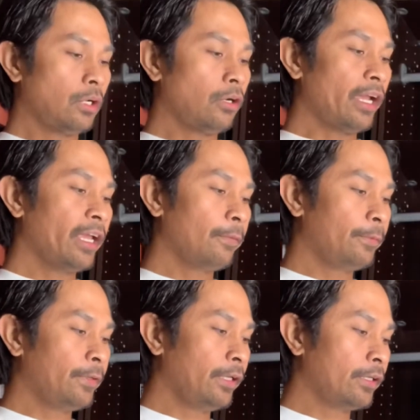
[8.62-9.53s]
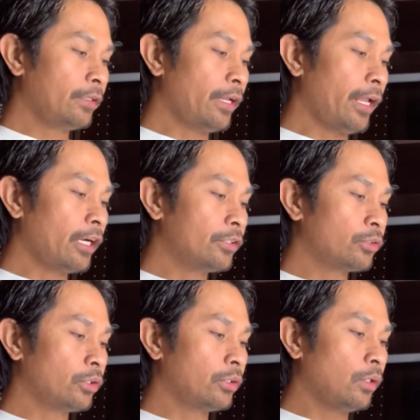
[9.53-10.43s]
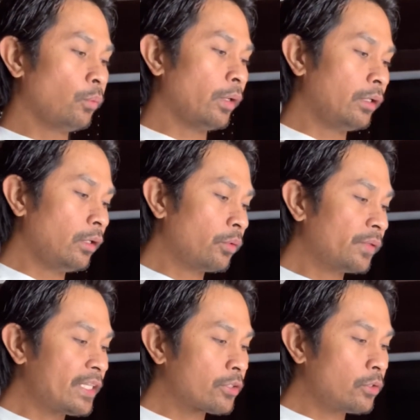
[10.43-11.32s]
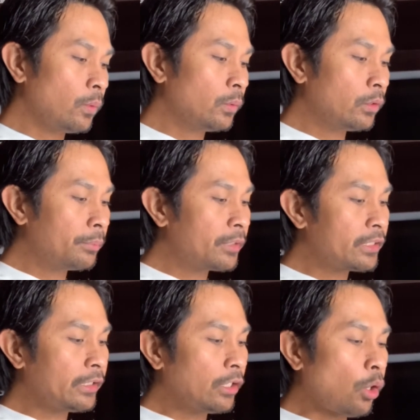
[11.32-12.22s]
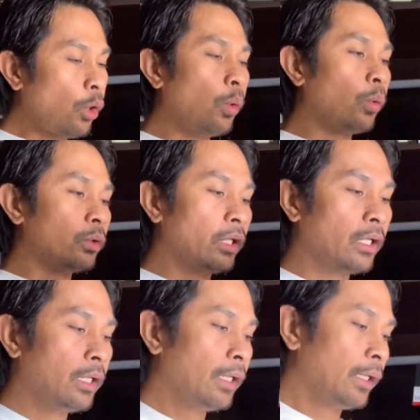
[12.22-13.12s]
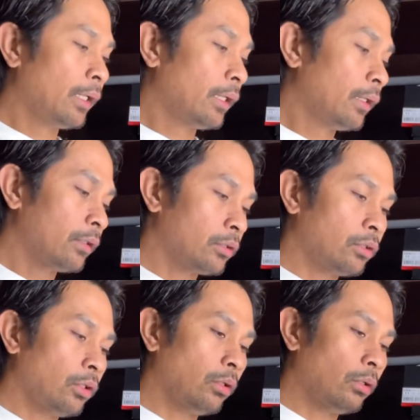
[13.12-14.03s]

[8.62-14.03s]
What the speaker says: I have here the Air Jordan 1 Low Grade School University Gold. So